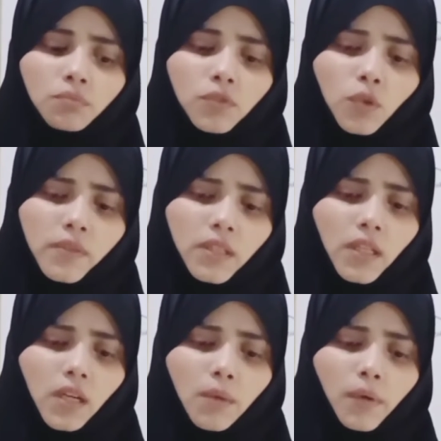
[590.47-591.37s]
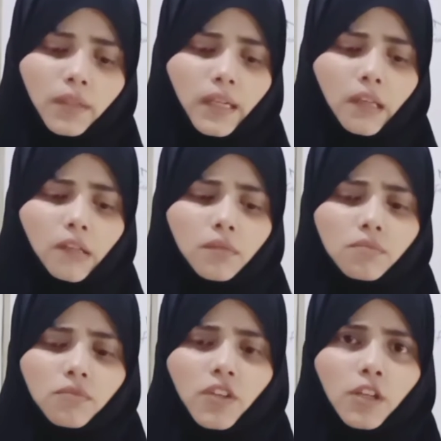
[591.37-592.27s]
you will think about like
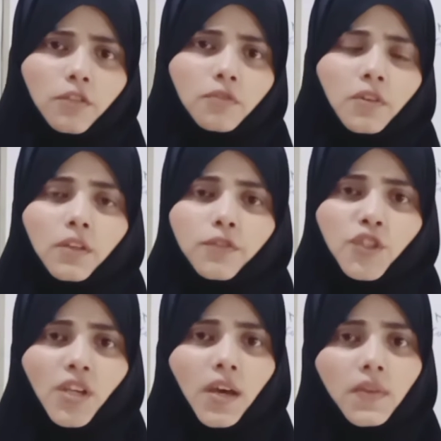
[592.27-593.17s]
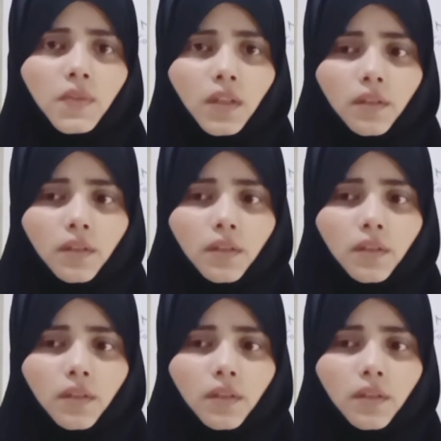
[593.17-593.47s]
whale fish has